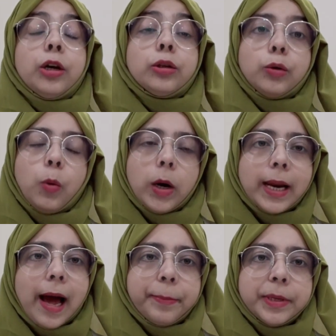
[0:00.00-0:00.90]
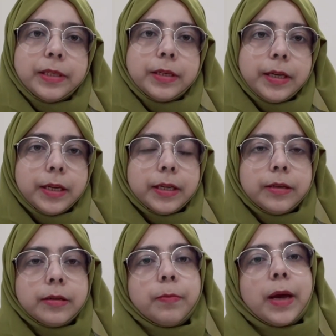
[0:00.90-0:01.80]
So what happens
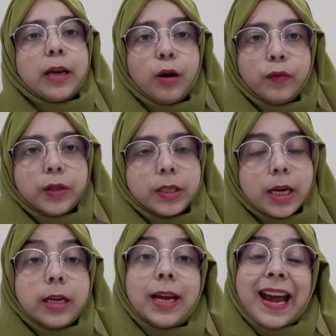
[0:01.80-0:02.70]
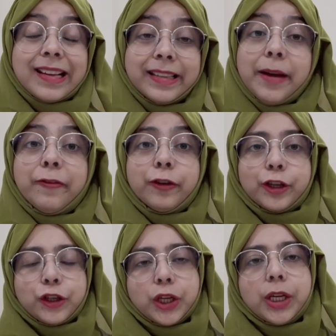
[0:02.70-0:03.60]
is many of the states except
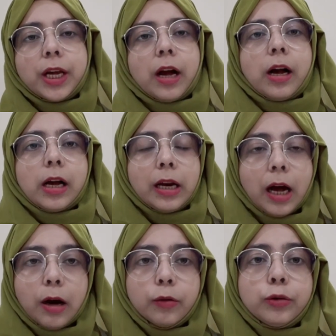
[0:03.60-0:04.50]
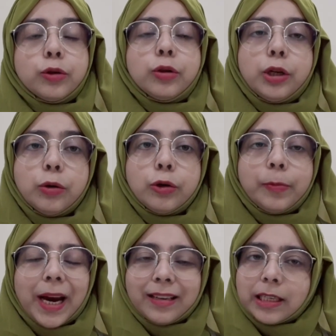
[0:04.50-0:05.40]
Virginia allows you to
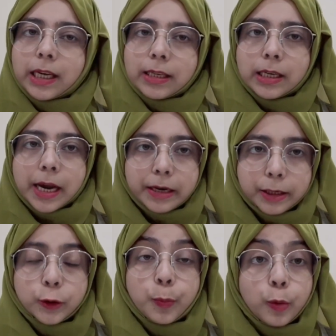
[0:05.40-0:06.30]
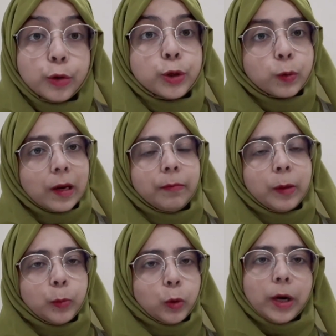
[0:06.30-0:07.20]
practice as a dentist post
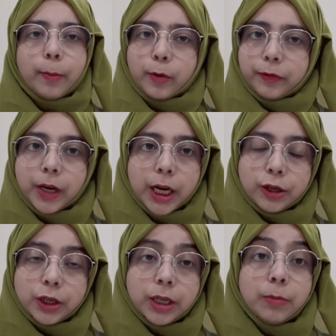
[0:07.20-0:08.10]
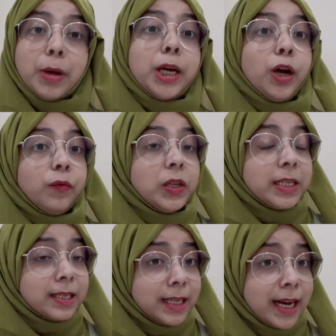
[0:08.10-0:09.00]
12-month program of AEGD. Many of the
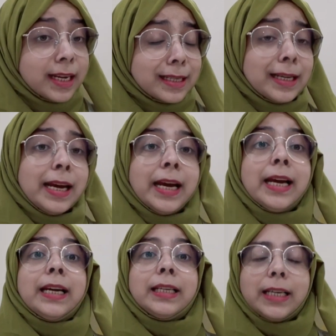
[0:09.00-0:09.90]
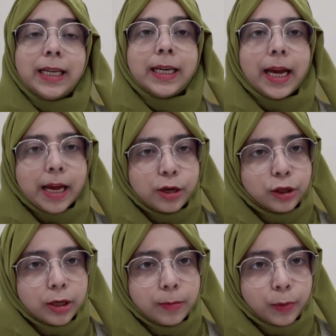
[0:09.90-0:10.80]
states need
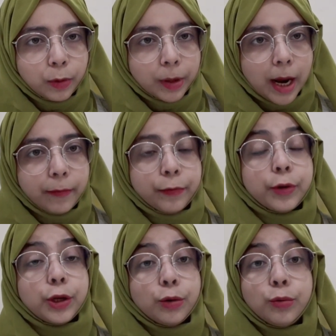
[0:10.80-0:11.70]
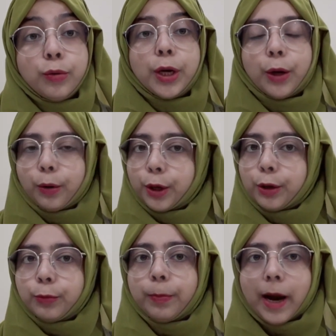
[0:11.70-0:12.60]
AEGD program for you in order
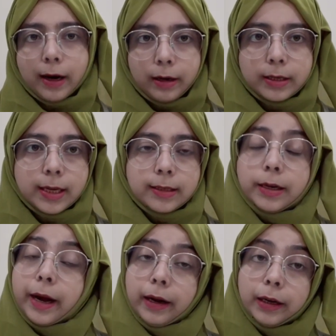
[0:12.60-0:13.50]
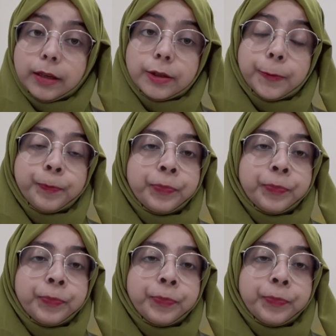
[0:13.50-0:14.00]
to practice as a dentist.